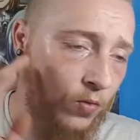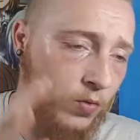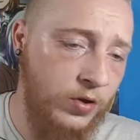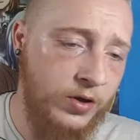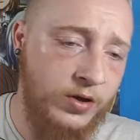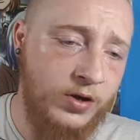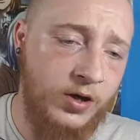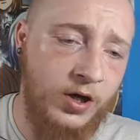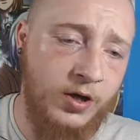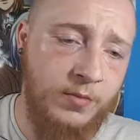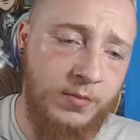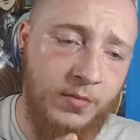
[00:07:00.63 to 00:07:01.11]
All
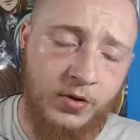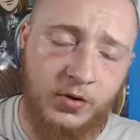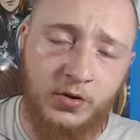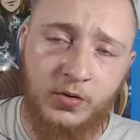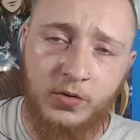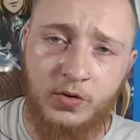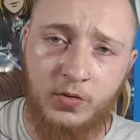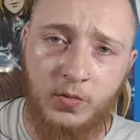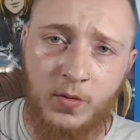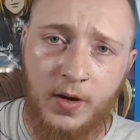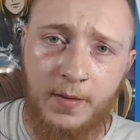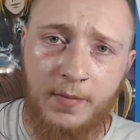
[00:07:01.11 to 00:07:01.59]
the time I
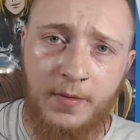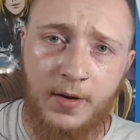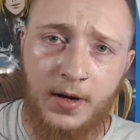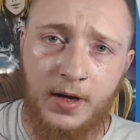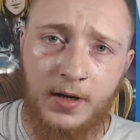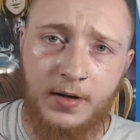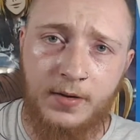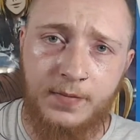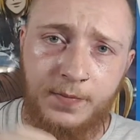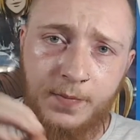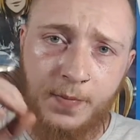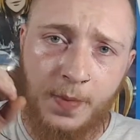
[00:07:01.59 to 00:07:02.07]
use a wet
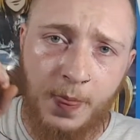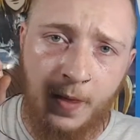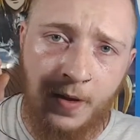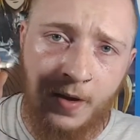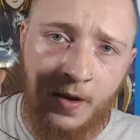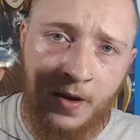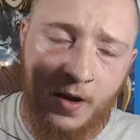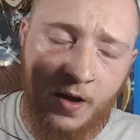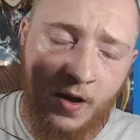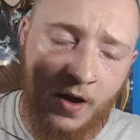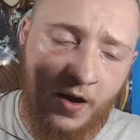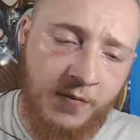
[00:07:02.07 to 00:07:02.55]
palette.
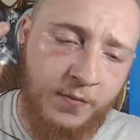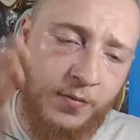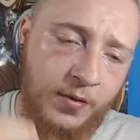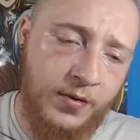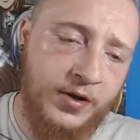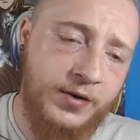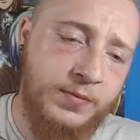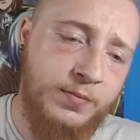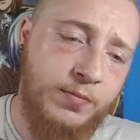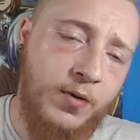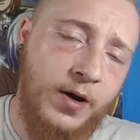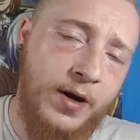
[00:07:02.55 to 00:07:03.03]
I've
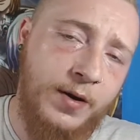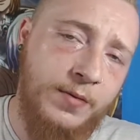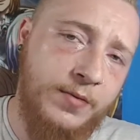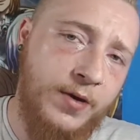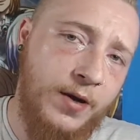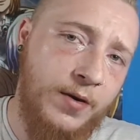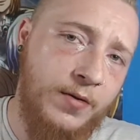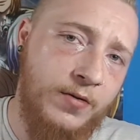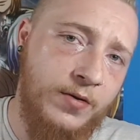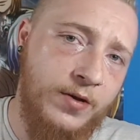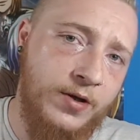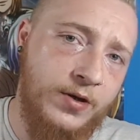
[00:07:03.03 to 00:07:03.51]
put this brown
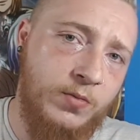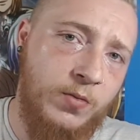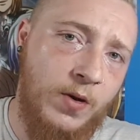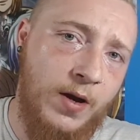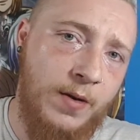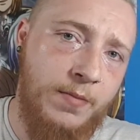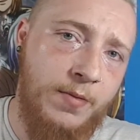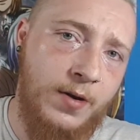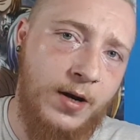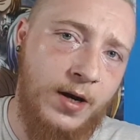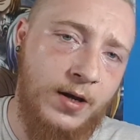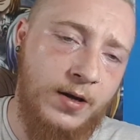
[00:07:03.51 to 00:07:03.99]
down on this
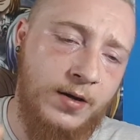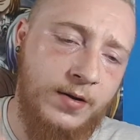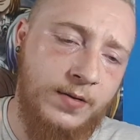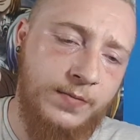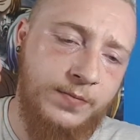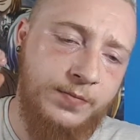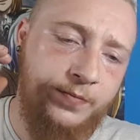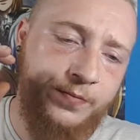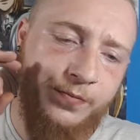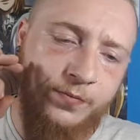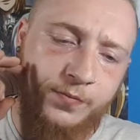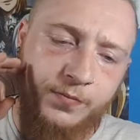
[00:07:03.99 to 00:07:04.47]
wet palette,
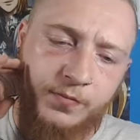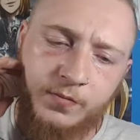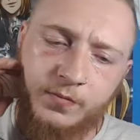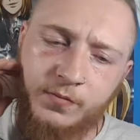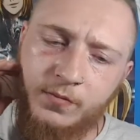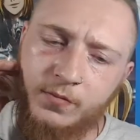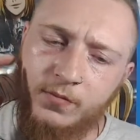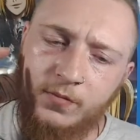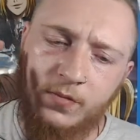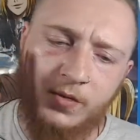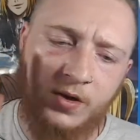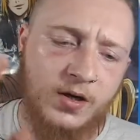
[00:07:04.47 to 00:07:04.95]

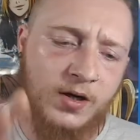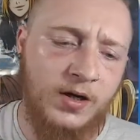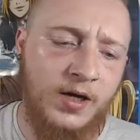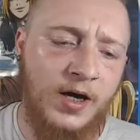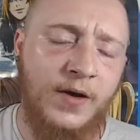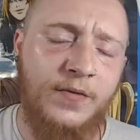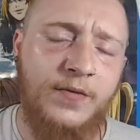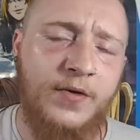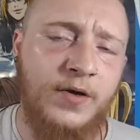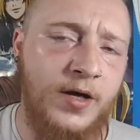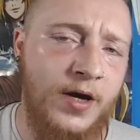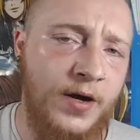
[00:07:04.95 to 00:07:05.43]

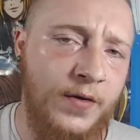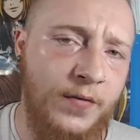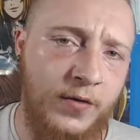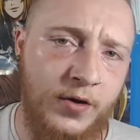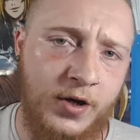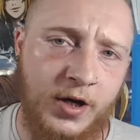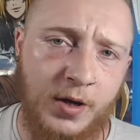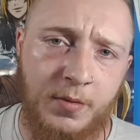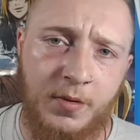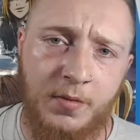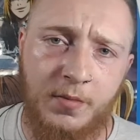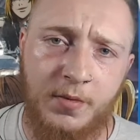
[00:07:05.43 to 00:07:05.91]
left it there for
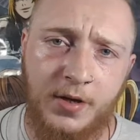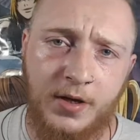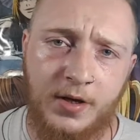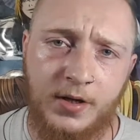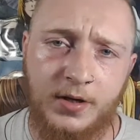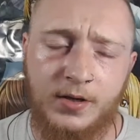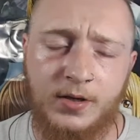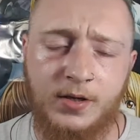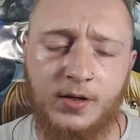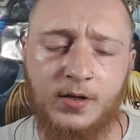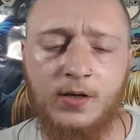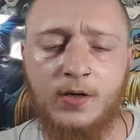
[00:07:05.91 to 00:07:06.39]
a couple of
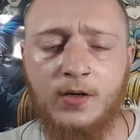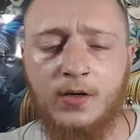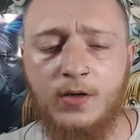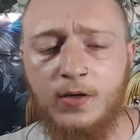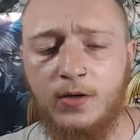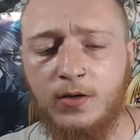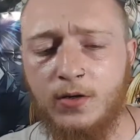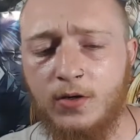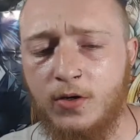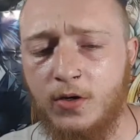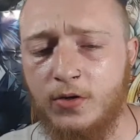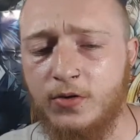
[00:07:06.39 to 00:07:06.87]
minutes,
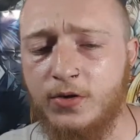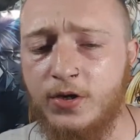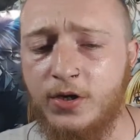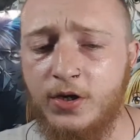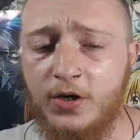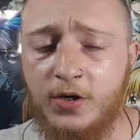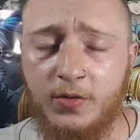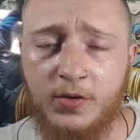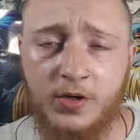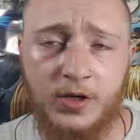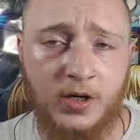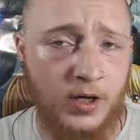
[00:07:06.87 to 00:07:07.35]
gone to
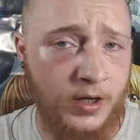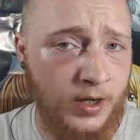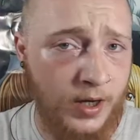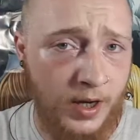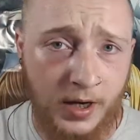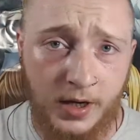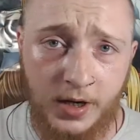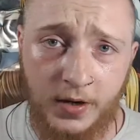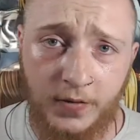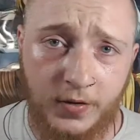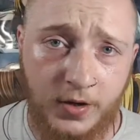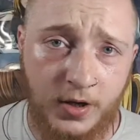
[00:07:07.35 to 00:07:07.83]
use it like
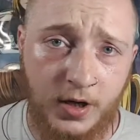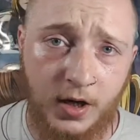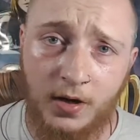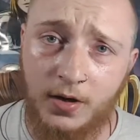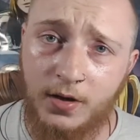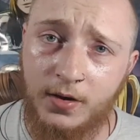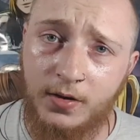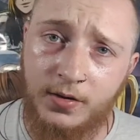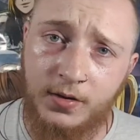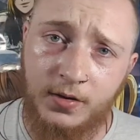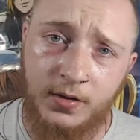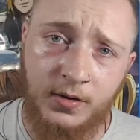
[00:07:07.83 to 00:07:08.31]
any other
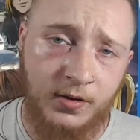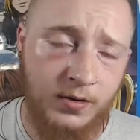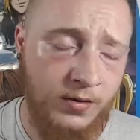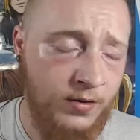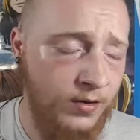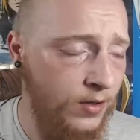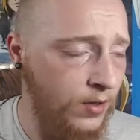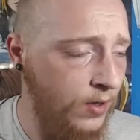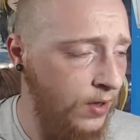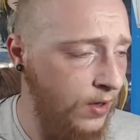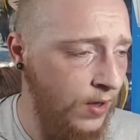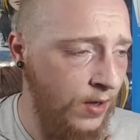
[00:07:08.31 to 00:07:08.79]
colour.
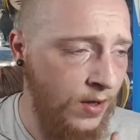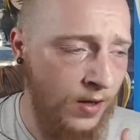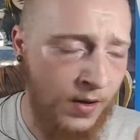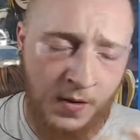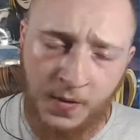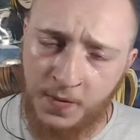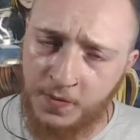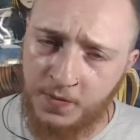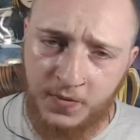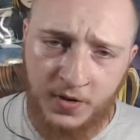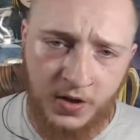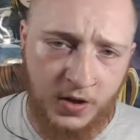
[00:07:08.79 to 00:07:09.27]

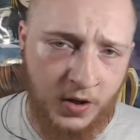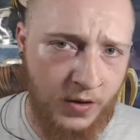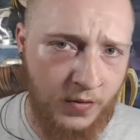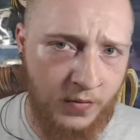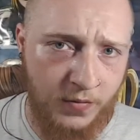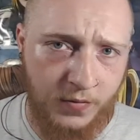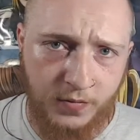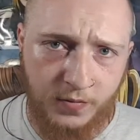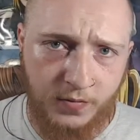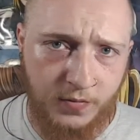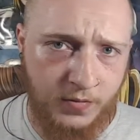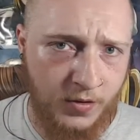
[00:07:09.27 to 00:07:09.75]

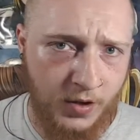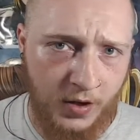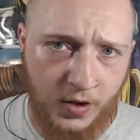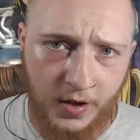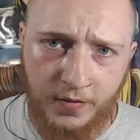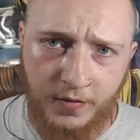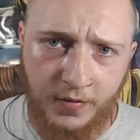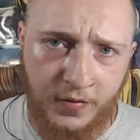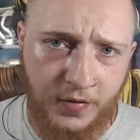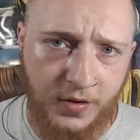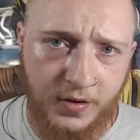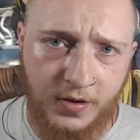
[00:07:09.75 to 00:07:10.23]
I've done
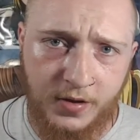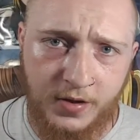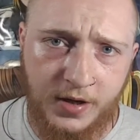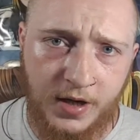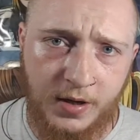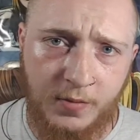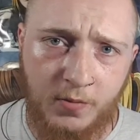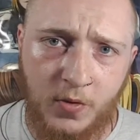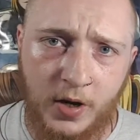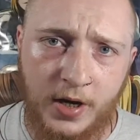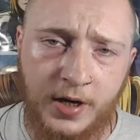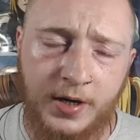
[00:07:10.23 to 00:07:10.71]
everything the
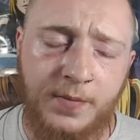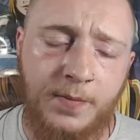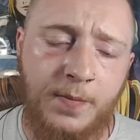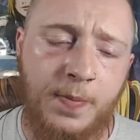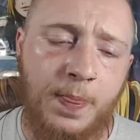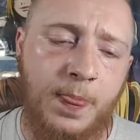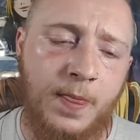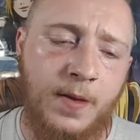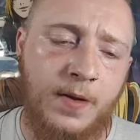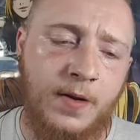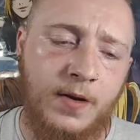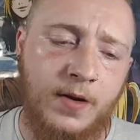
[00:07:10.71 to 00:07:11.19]
same way,
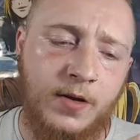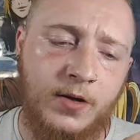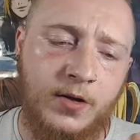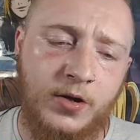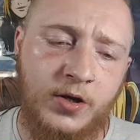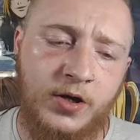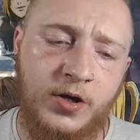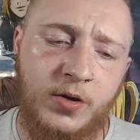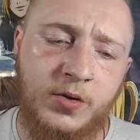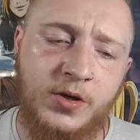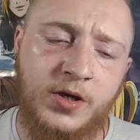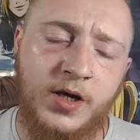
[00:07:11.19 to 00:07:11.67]
got
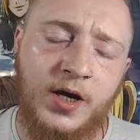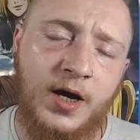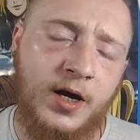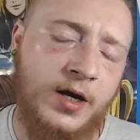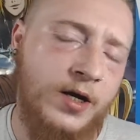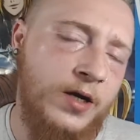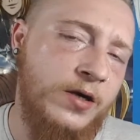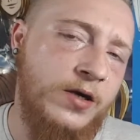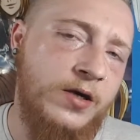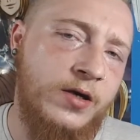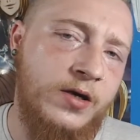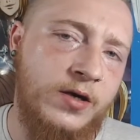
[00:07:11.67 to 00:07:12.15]
to use it,
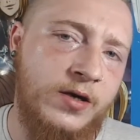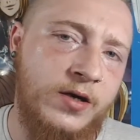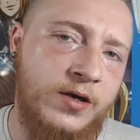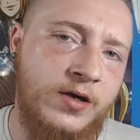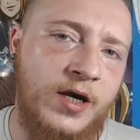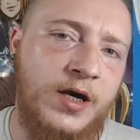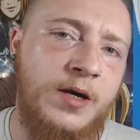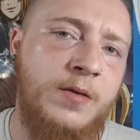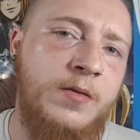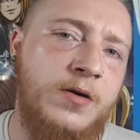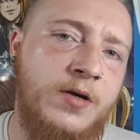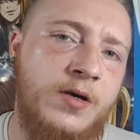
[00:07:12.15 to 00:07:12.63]
and it's the
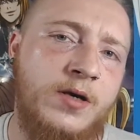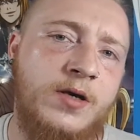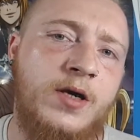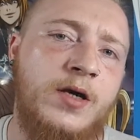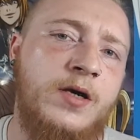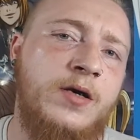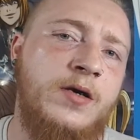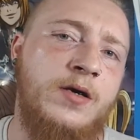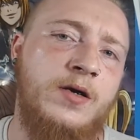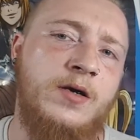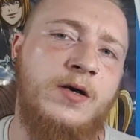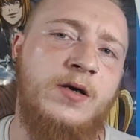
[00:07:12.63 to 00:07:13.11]
same
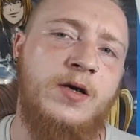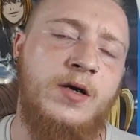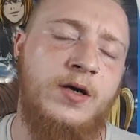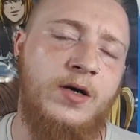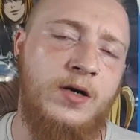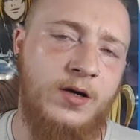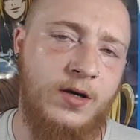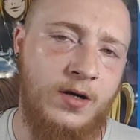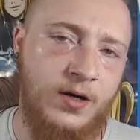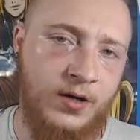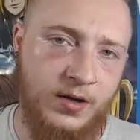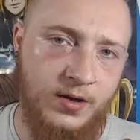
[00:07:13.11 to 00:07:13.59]

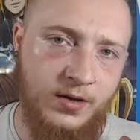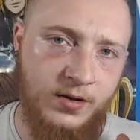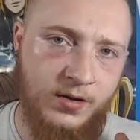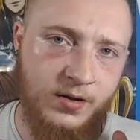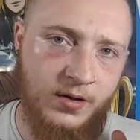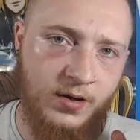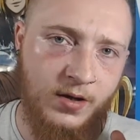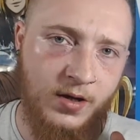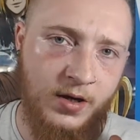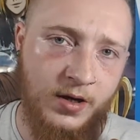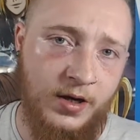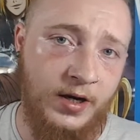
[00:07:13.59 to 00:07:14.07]
consistency
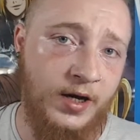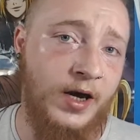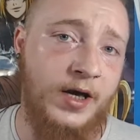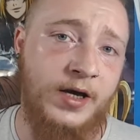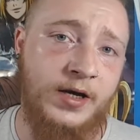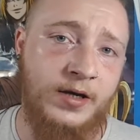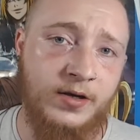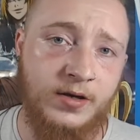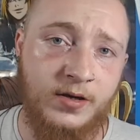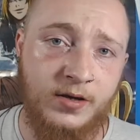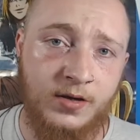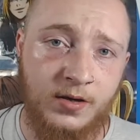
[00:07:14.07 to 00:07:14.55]
as a
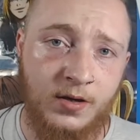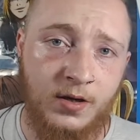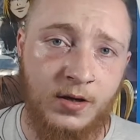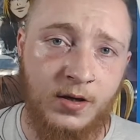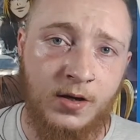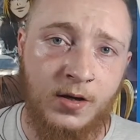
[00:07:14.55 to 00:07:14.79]
glaze.